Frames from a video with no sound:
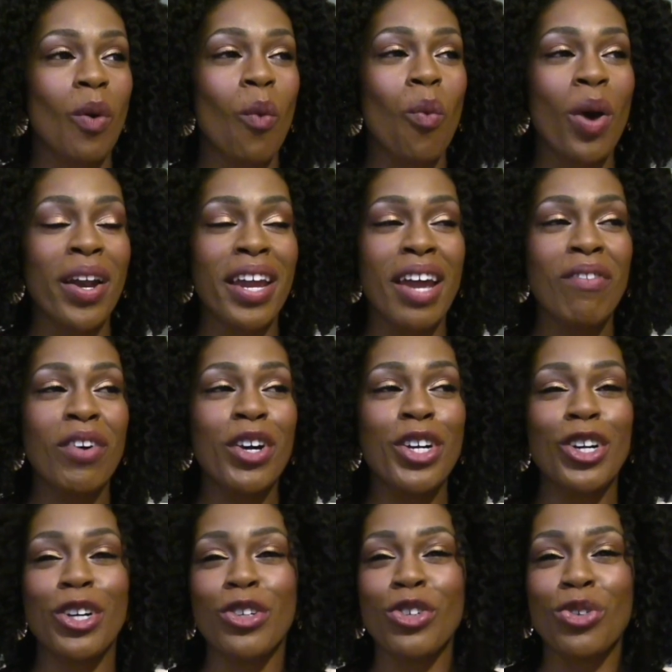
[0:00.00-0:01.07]
Whatever
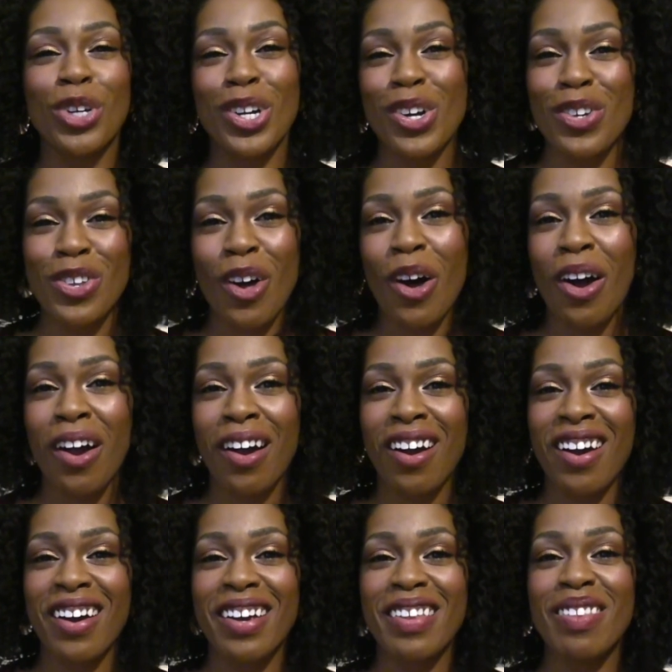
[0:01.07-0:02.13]
your triggers
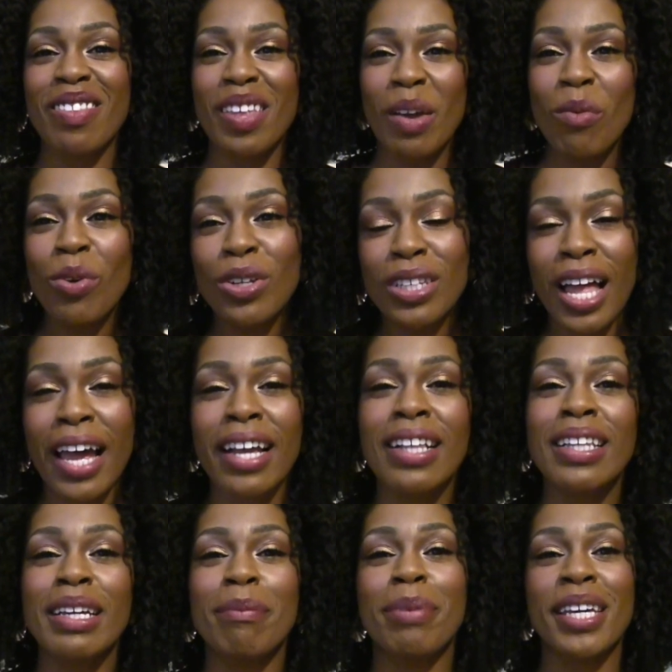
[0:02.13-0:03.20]
are, they will
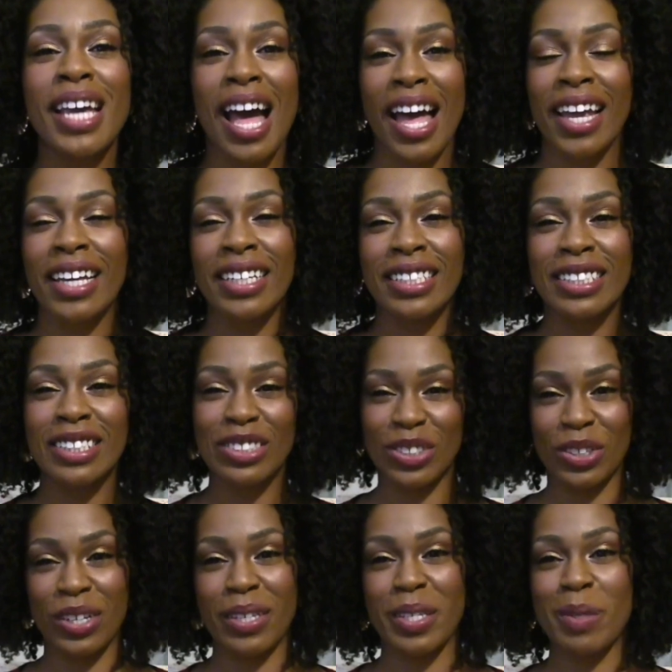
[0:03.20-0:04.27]
likely be heightened
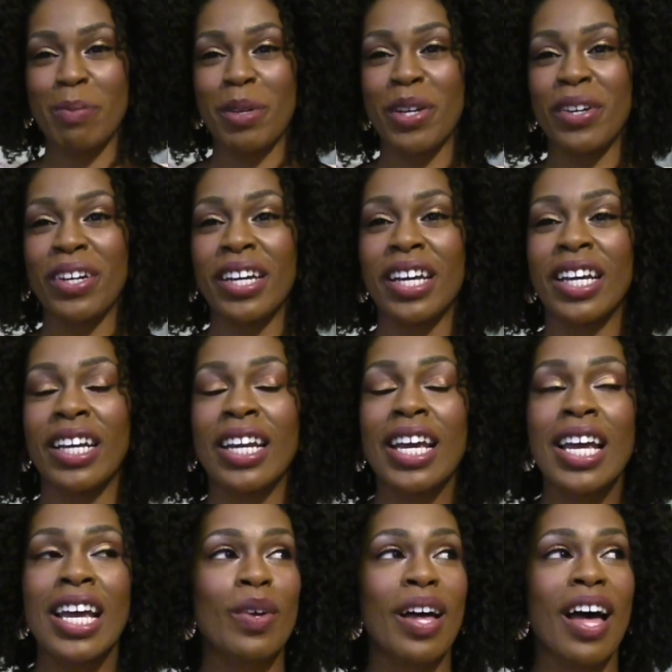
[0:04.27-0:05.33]
during this period.
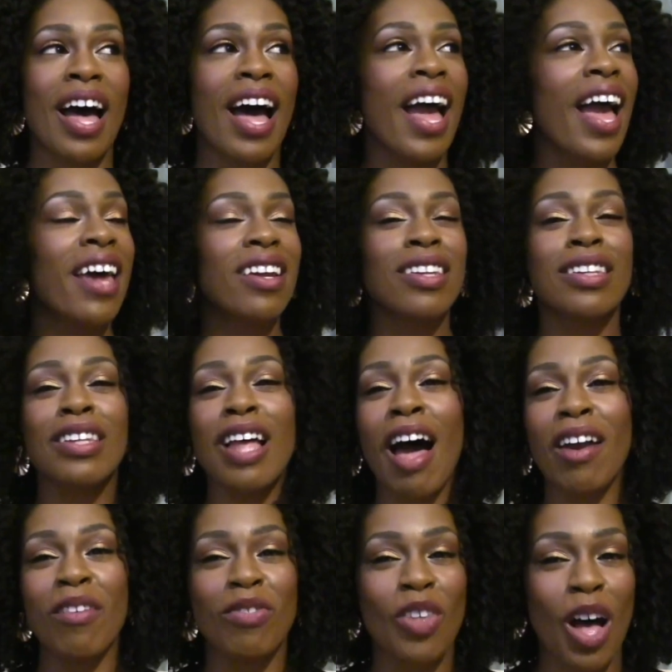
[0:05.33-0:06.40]
I had a
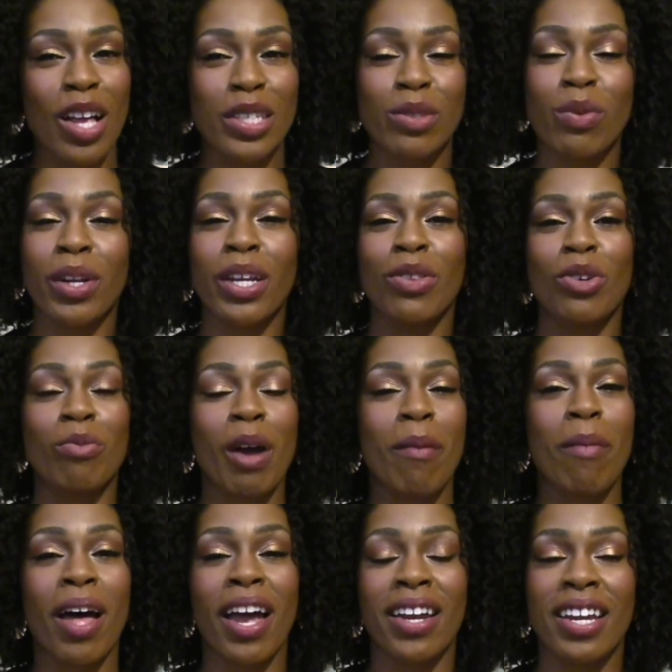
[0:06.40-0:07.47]
lot of thoughts running through my
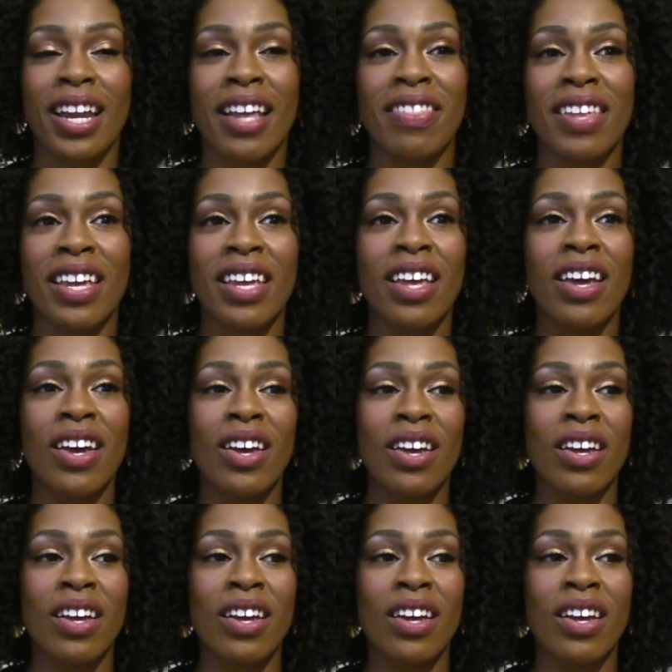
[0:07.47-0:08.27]
mind, and I think